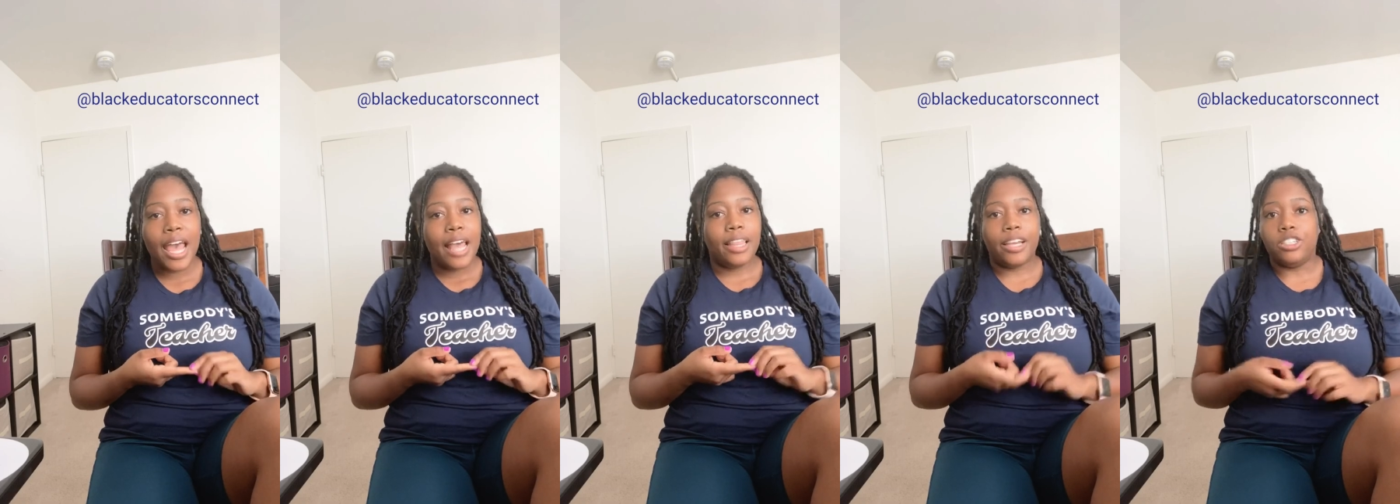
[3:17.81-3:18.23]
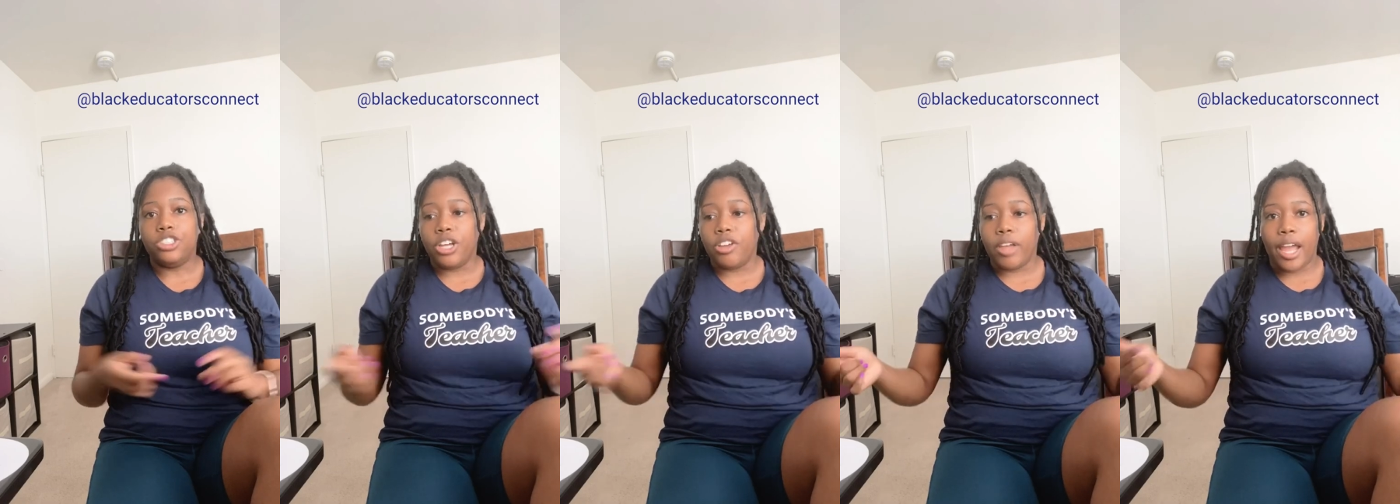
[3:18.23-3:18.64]
they can
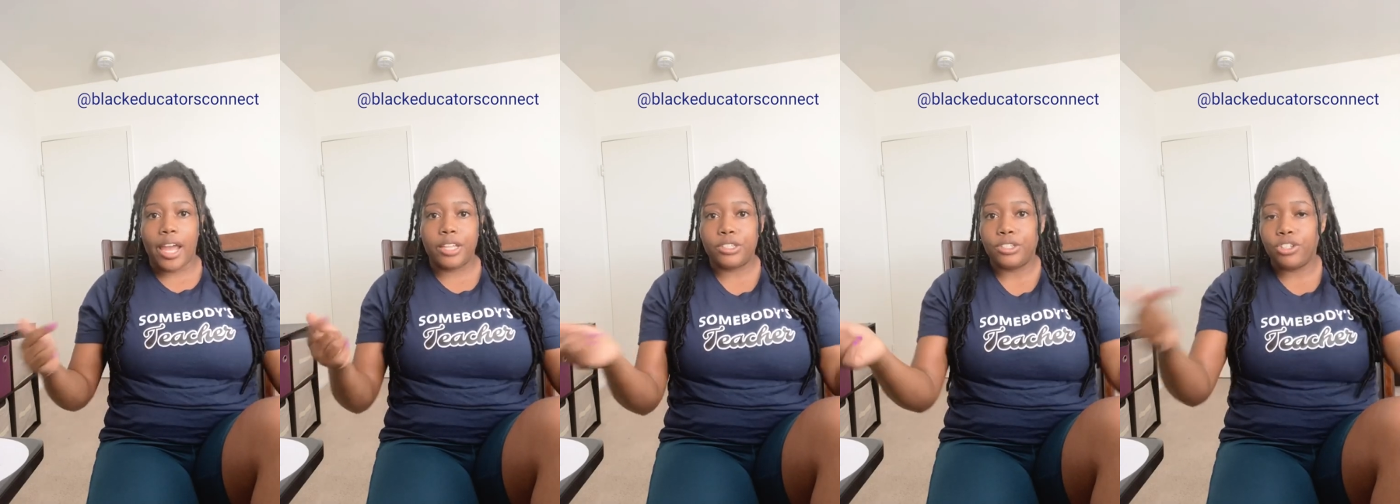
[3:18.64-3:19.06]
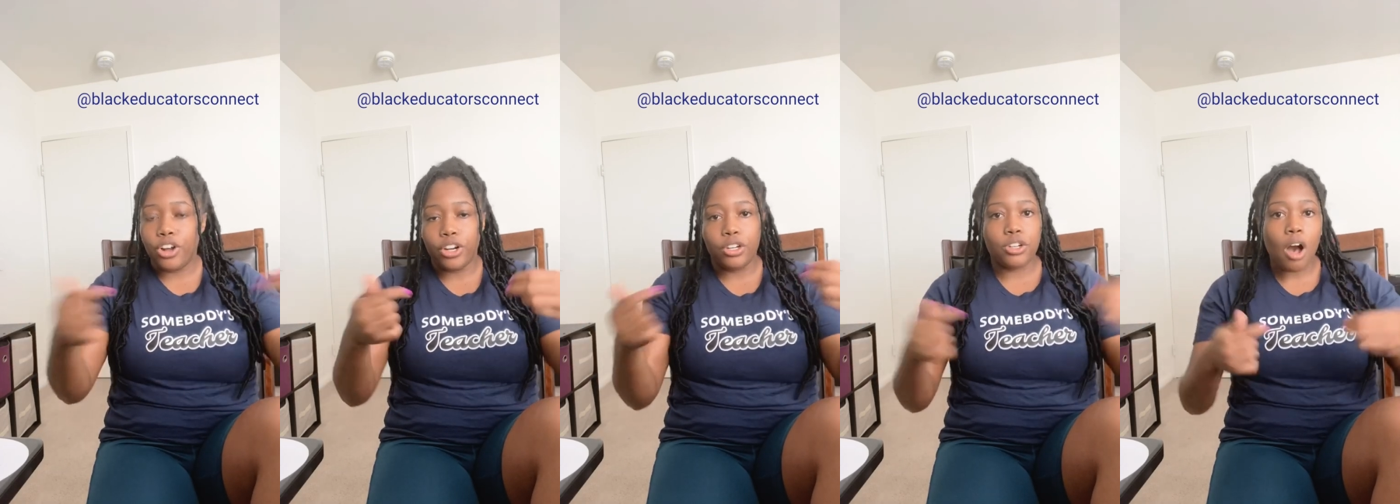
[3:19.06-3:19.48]
share their answers, turn
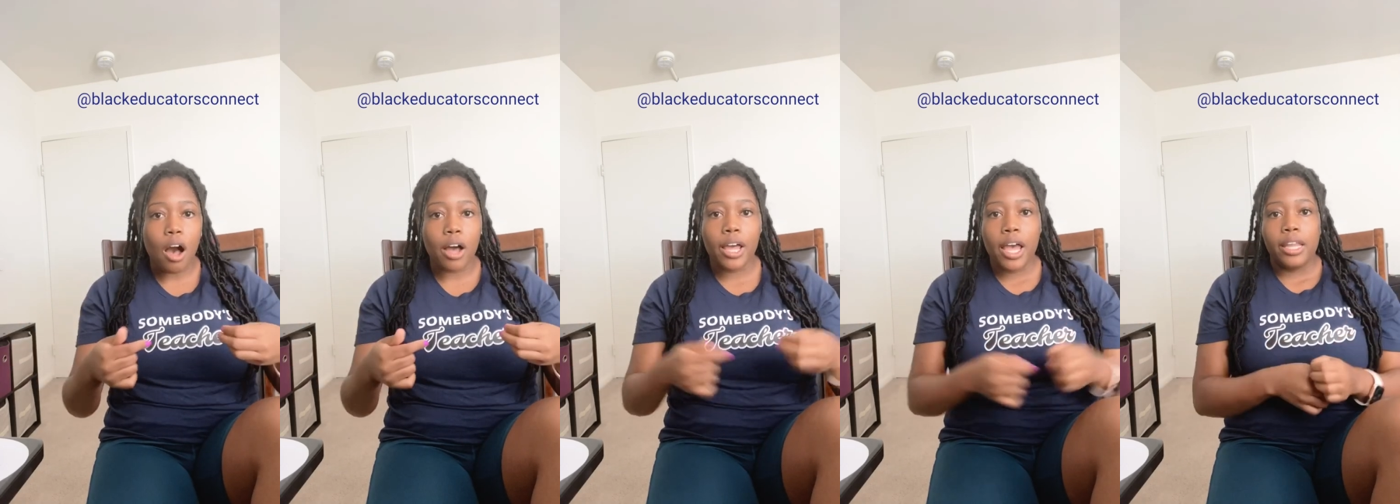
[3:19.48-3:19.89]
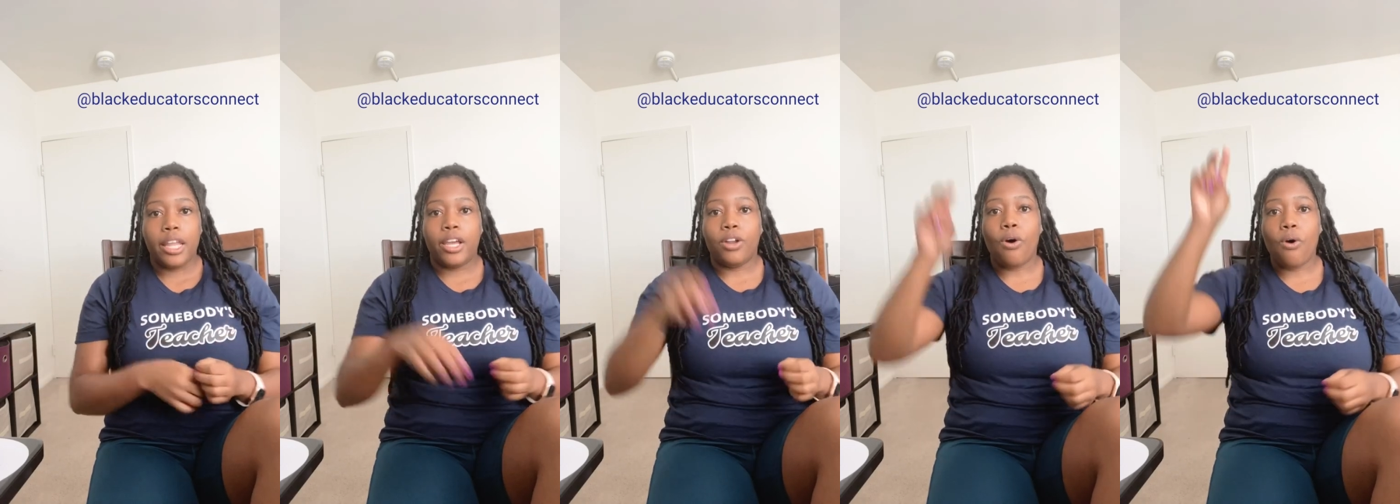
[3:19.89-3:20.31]
and talk, they
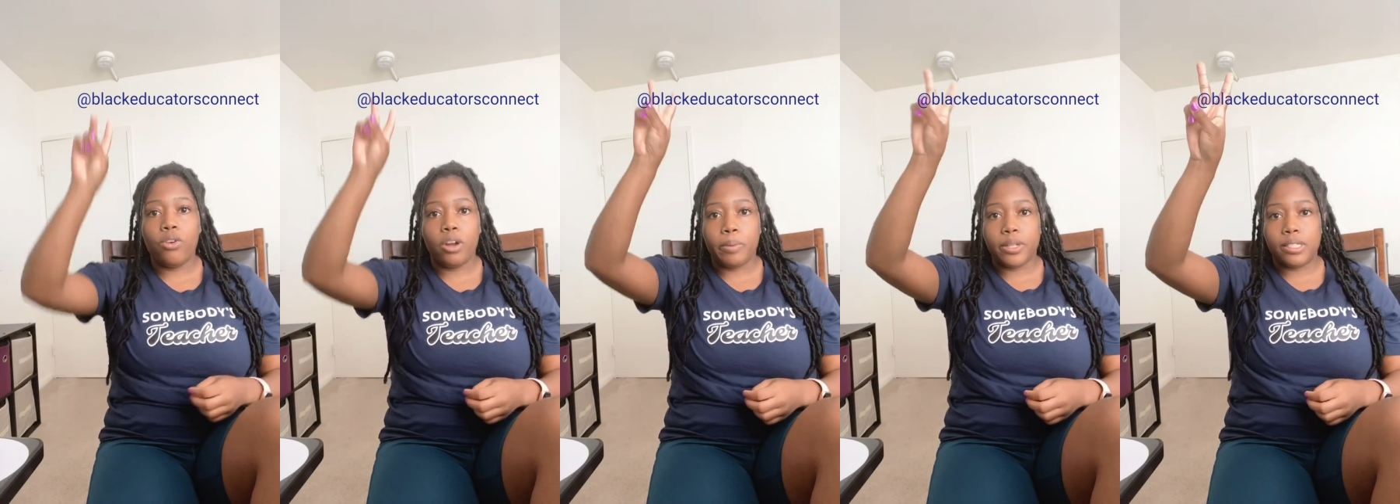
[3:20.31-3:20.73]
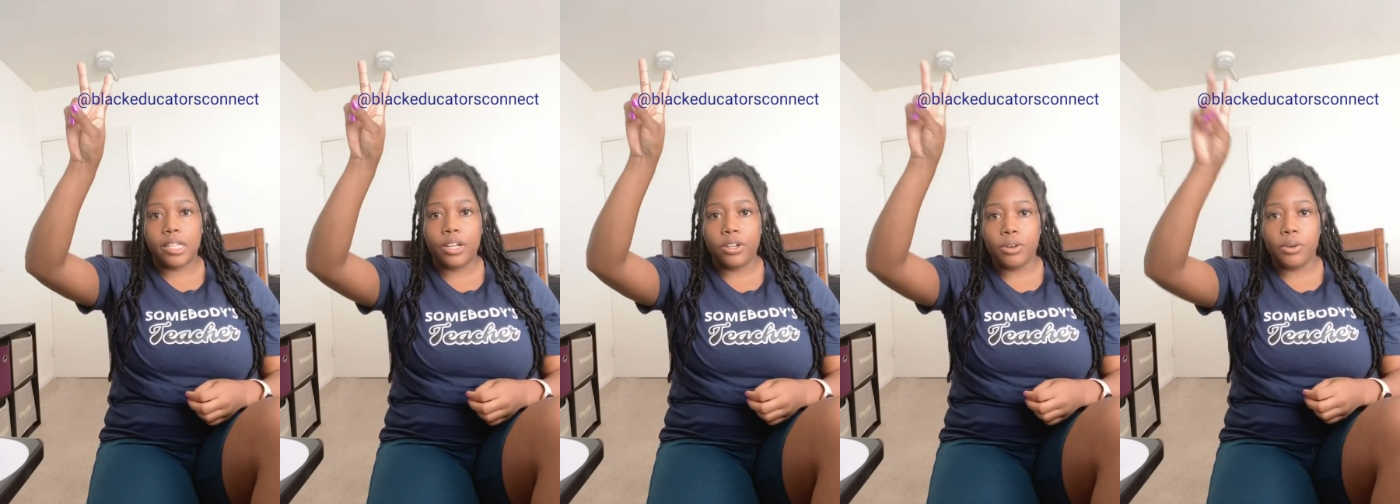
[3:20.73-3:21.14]
can hold up a
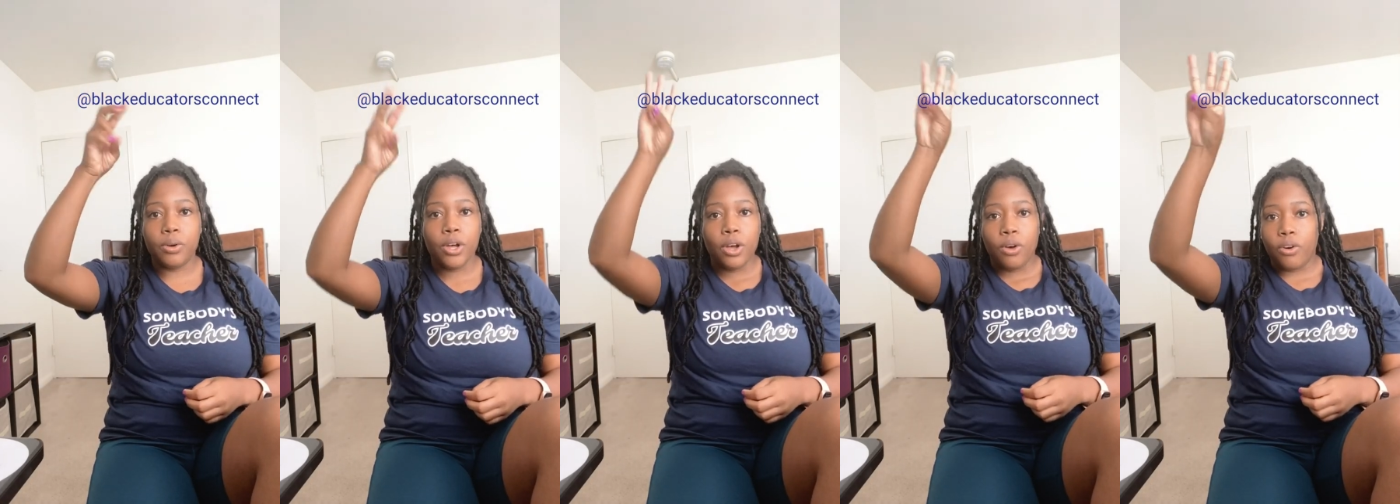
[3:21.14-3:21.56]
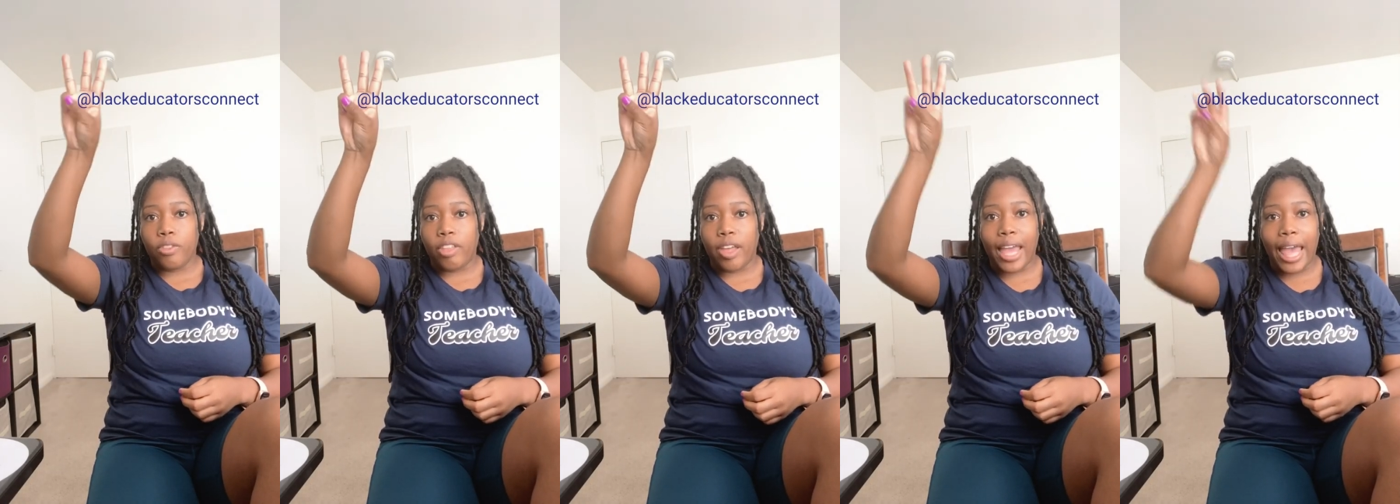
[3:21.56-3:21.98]
signal on
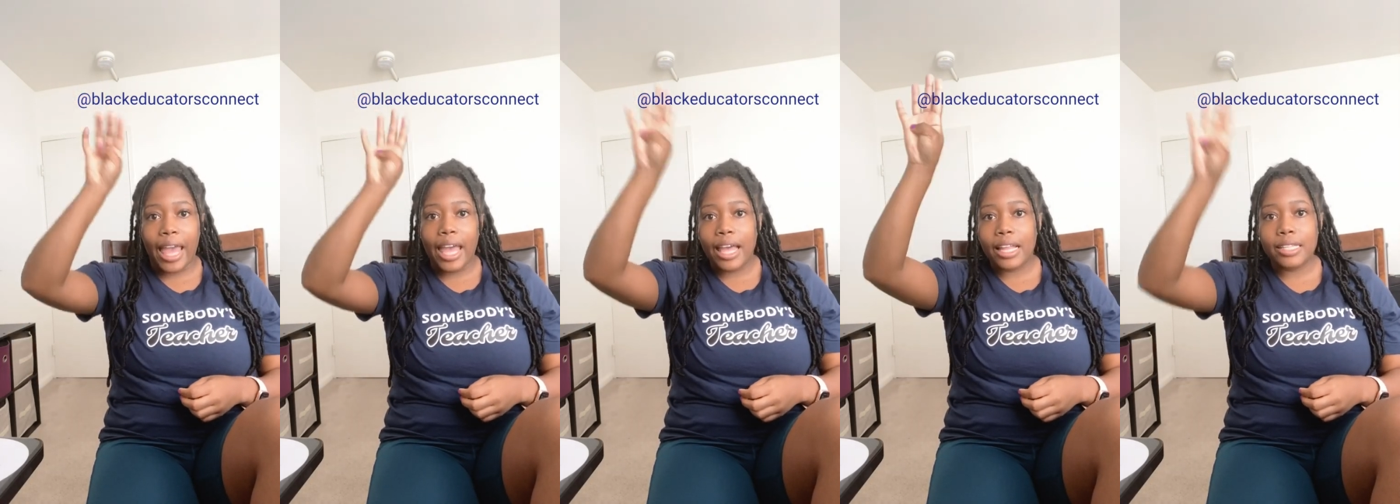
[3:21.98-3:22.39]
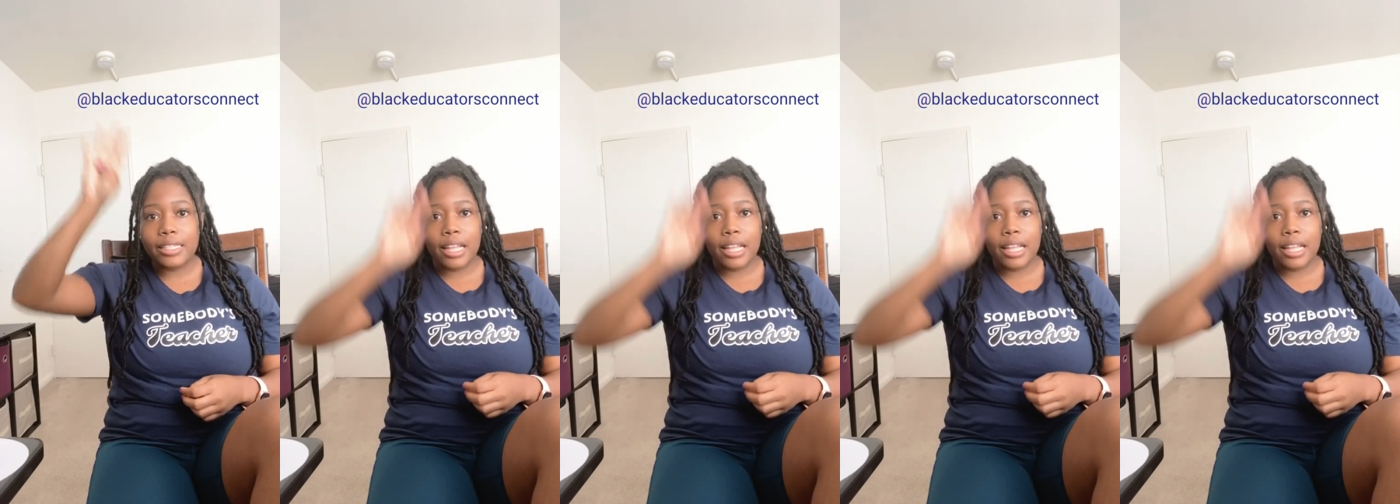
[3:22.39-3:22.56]
their hands,